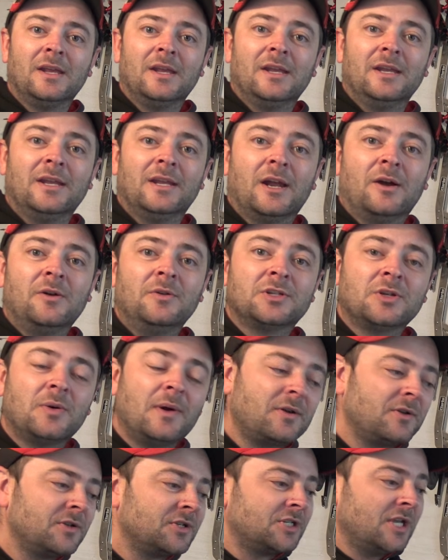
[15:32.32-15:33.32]
you know. So
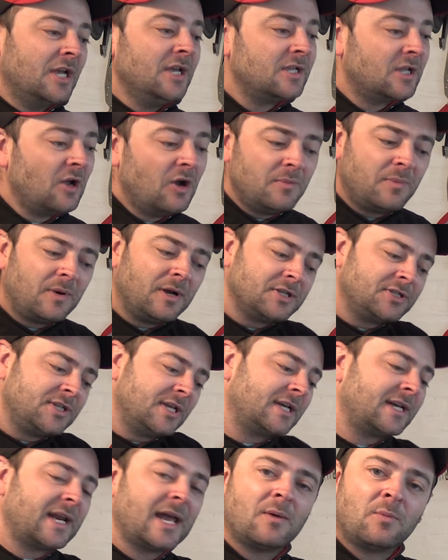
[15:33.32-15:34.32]
I could say, go and buy a
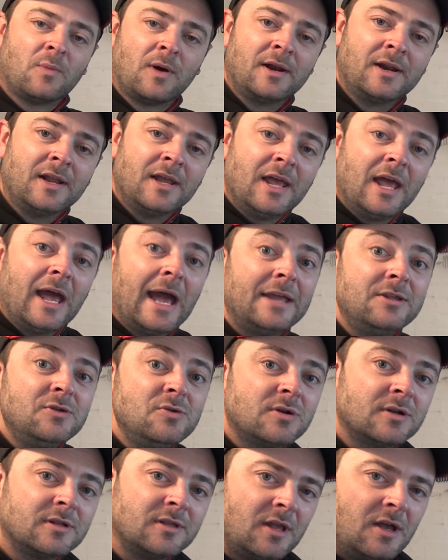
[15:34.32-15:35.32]
second-hand one, and
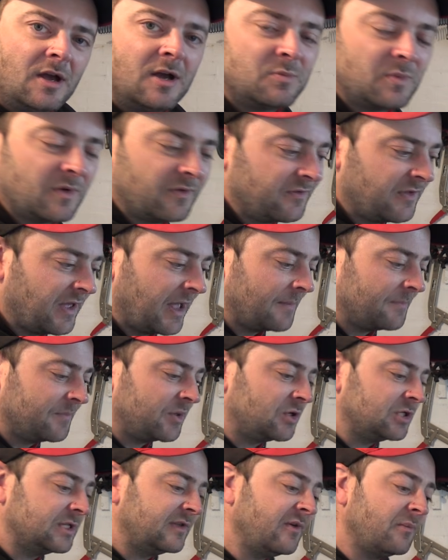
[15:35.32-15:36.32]
you can learn with that,
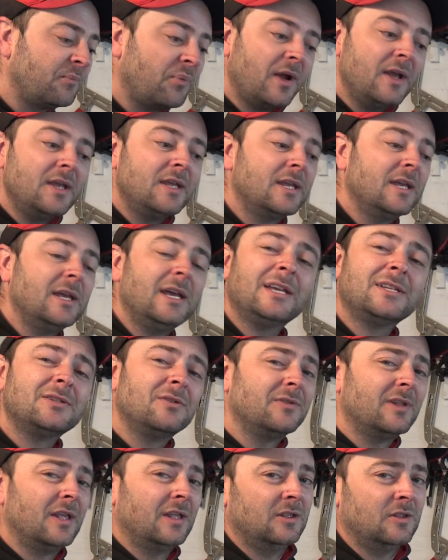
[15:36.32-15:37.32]
because if you break it, it's
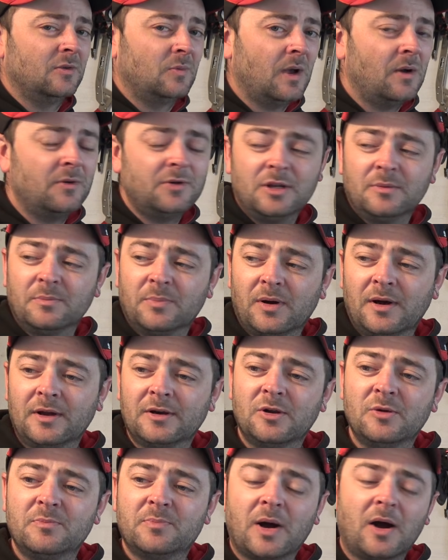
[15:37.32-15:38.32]
not the end of the world. You can buy a
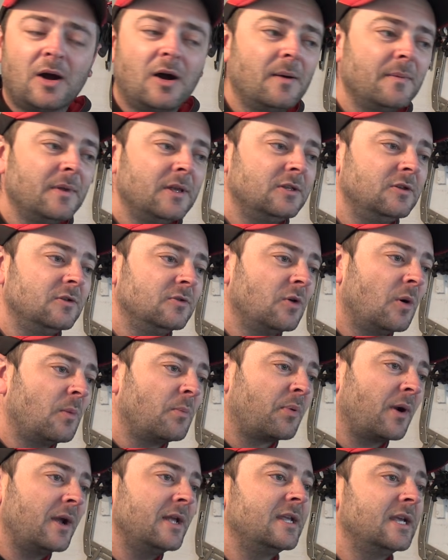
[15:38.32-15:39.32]
new part, and you're
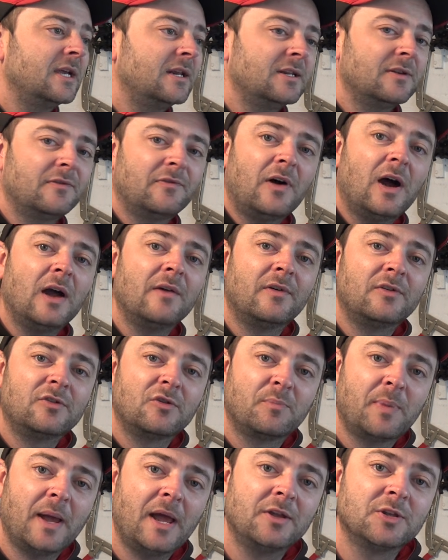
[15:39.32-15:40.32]
not breaking
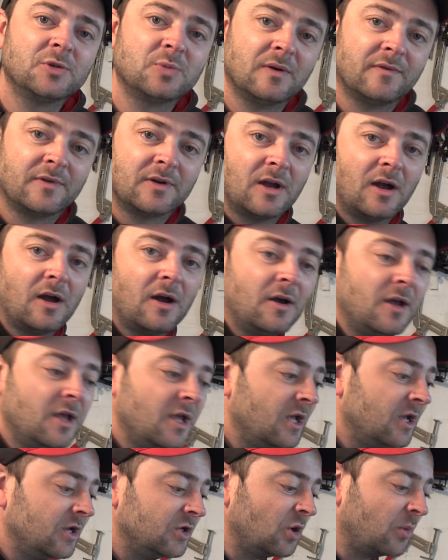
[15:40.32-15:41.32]
£500 worth of car,
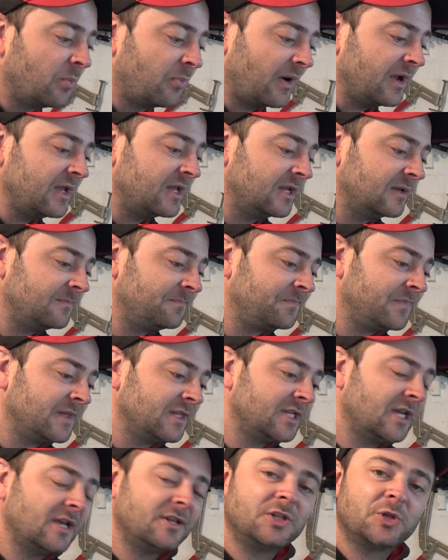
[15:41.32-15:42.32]
you're breaking
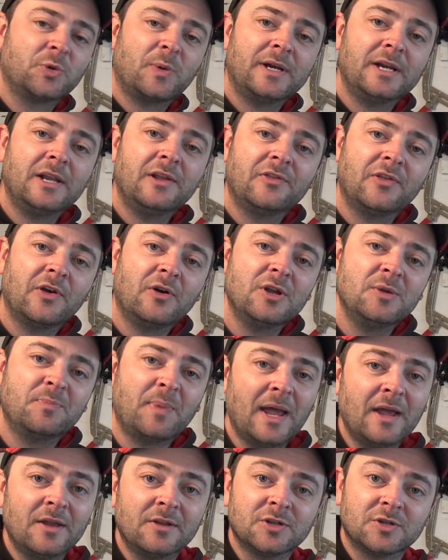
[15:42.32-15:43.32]
10, 20, 30
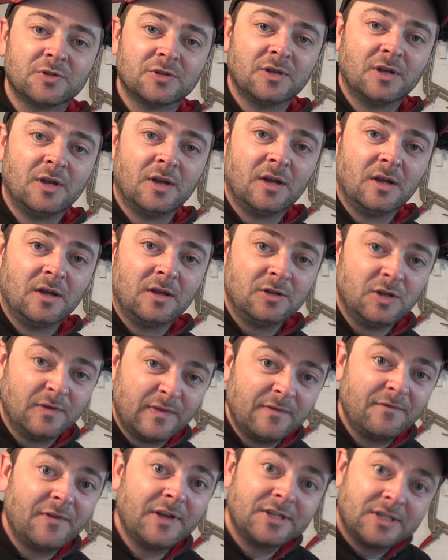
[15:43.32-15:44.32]
pounds. You've
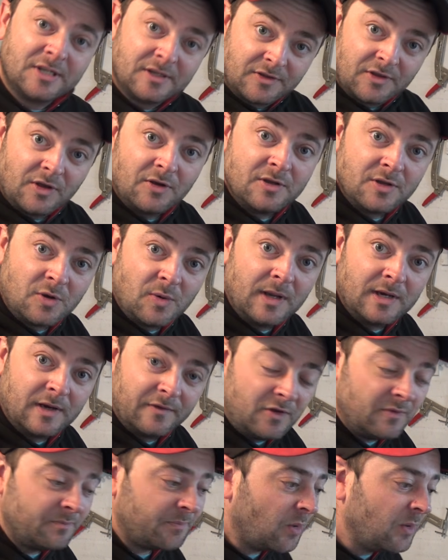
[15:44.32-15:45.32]
invested 30 quid.
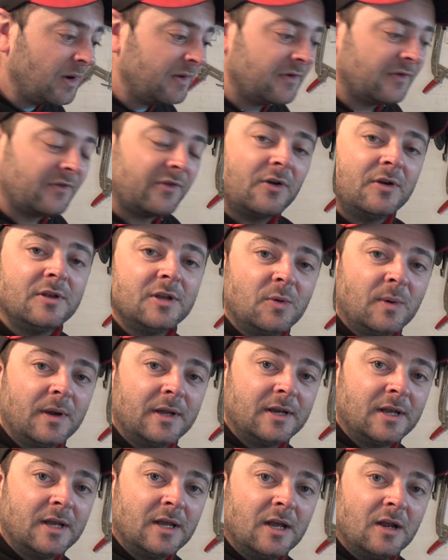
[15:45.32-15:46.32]
If you bought it for 30
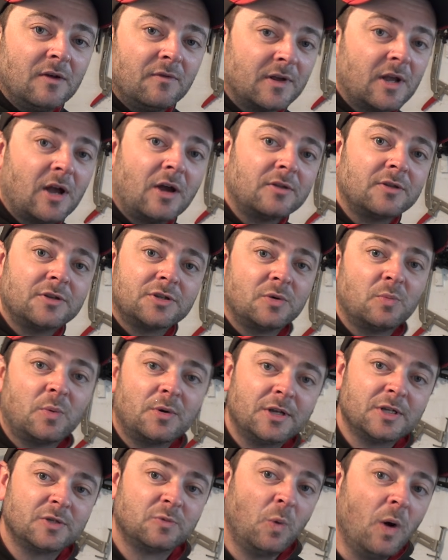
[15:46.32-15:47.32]
quid, regardless of
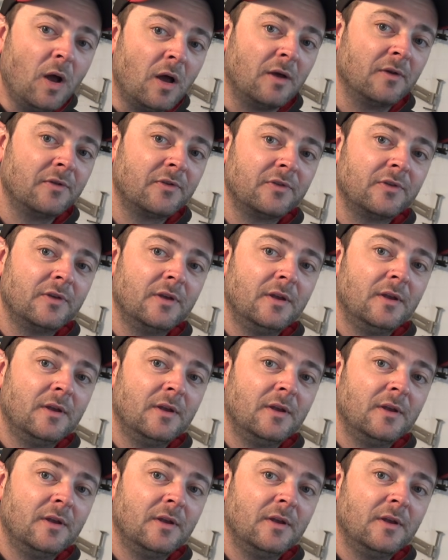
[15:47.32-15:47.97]
what it's worth,